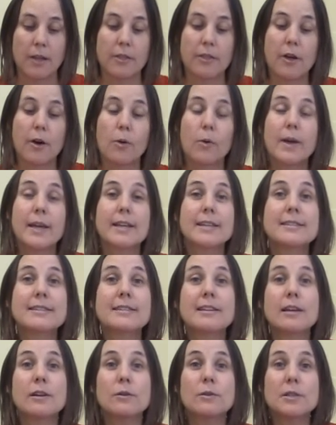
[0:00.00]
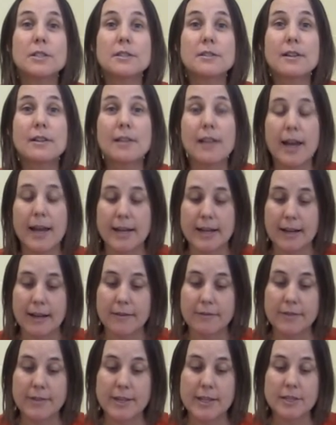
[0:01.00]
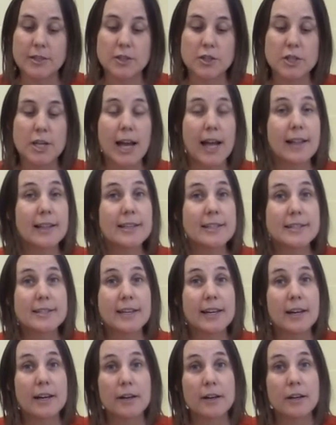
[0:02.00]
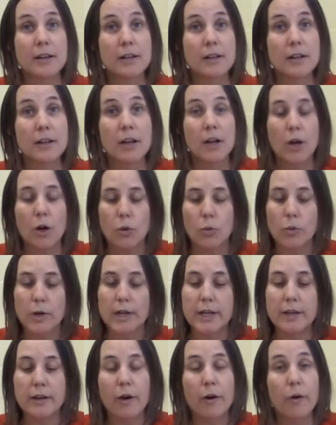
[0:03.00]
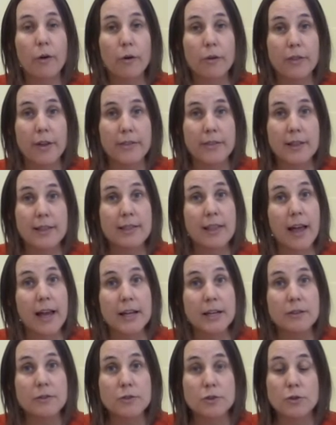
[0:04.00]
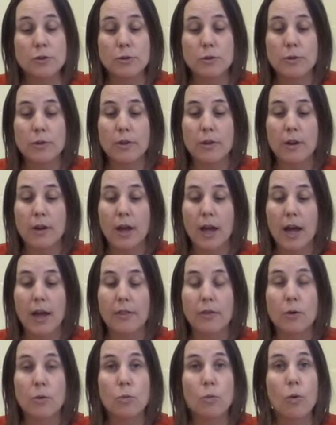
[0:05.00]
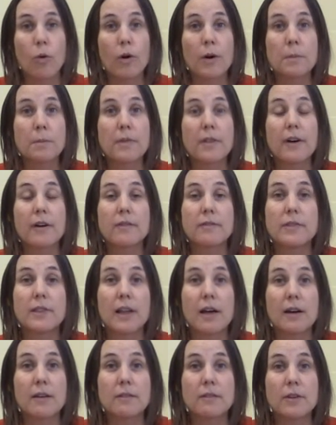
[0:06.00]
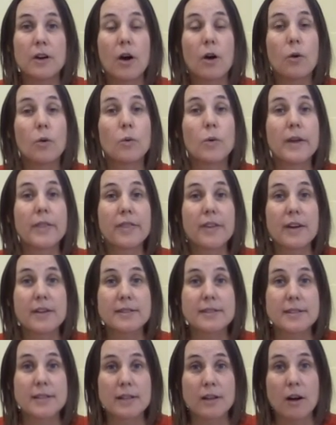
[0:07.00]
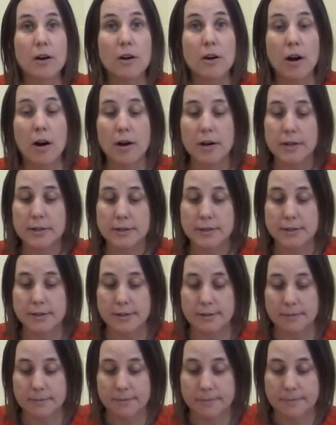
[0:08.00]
Though we extinguish the light of this chalice here, we know that the light of truth and the warmth of love go with us in our hearts.